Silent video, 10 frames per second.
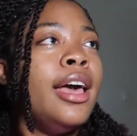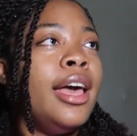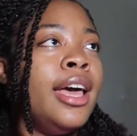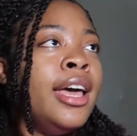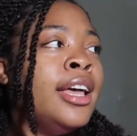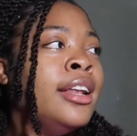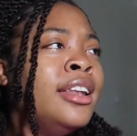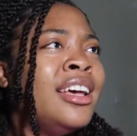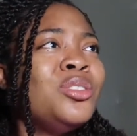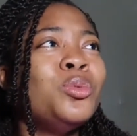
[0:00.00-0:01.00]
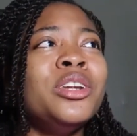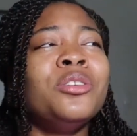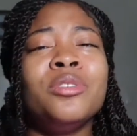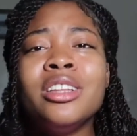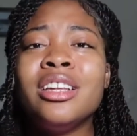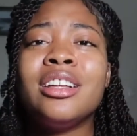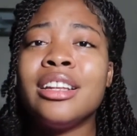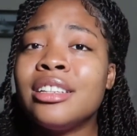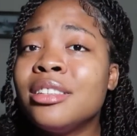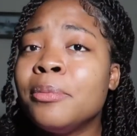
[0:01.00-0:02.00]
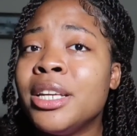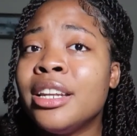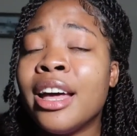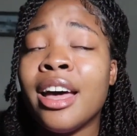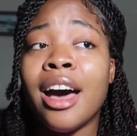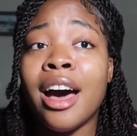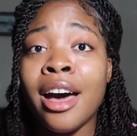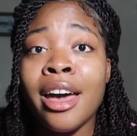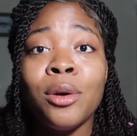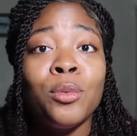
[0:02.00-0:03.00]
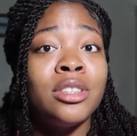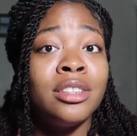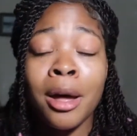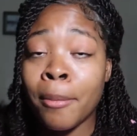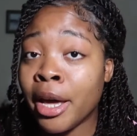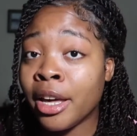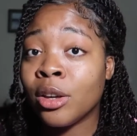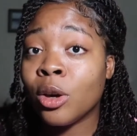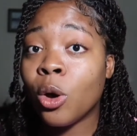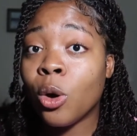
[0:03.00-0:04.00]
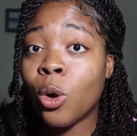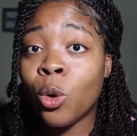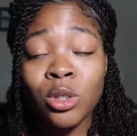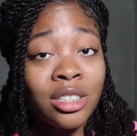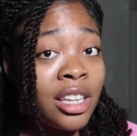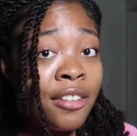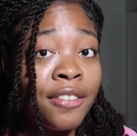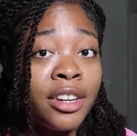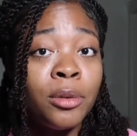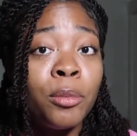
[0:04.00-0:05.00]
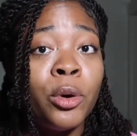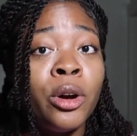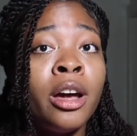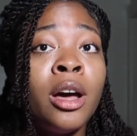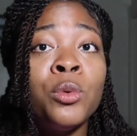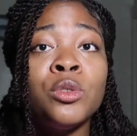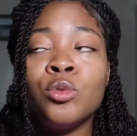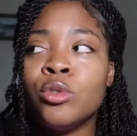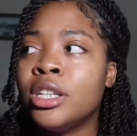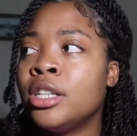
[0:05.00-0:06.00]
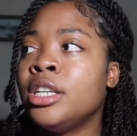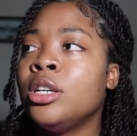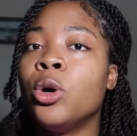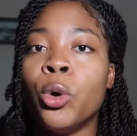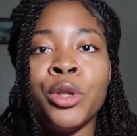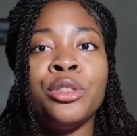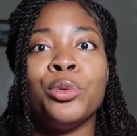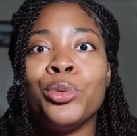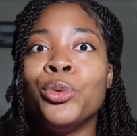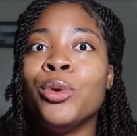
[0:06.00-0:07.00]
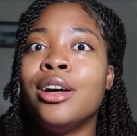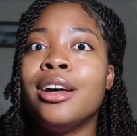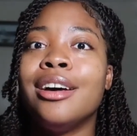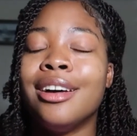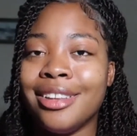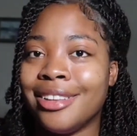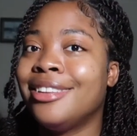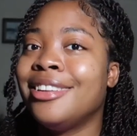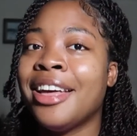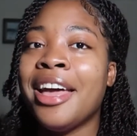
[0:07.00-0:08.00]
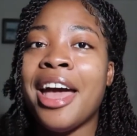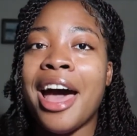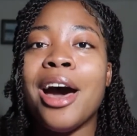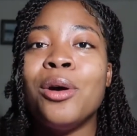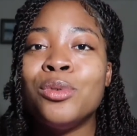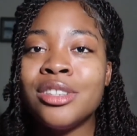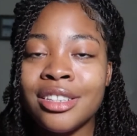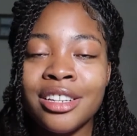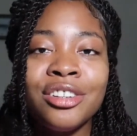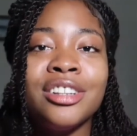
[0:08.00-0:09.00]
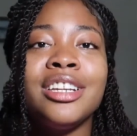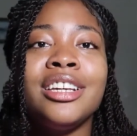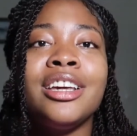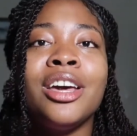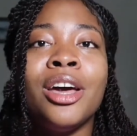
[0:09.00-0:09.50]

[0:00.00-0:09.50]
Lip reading: And that's when it really clicked to me that I was not my old self anymore. I was really going through I was literally